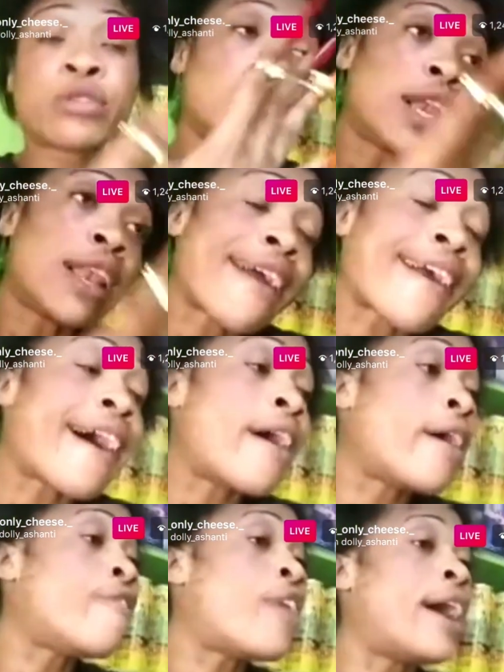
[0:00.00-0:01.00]
If she not
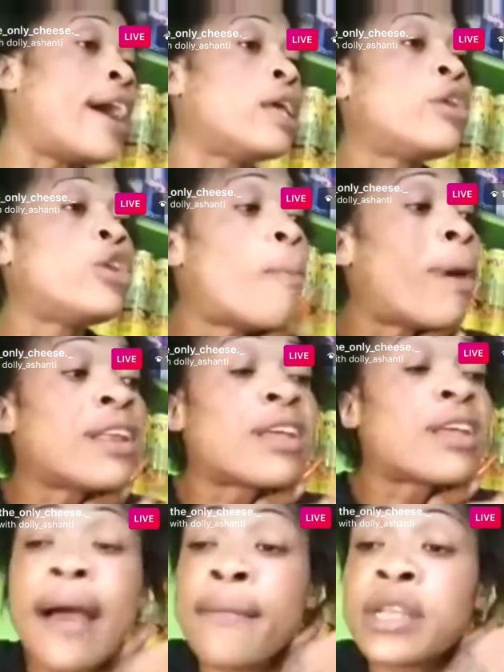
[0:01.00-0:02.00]
like Ivany,
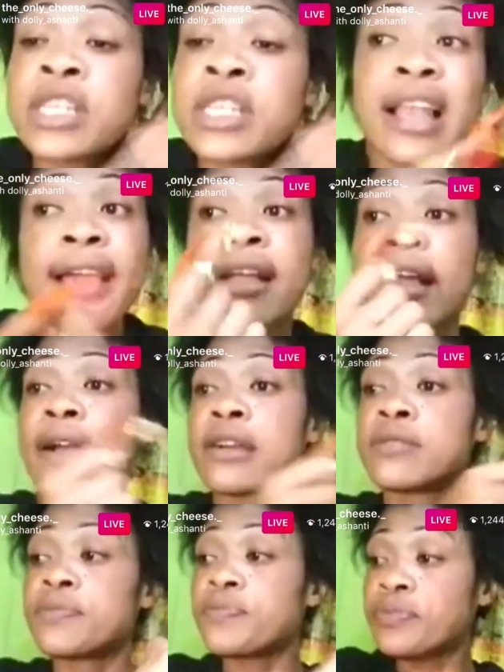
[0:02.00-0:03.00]
nobody can make she like
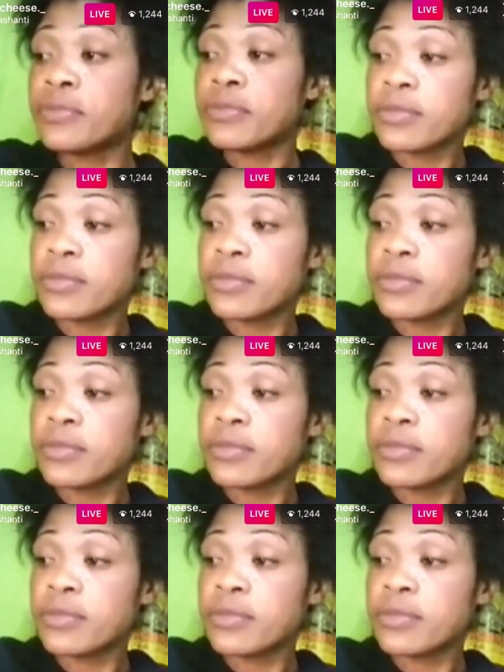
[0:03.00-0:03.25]
her.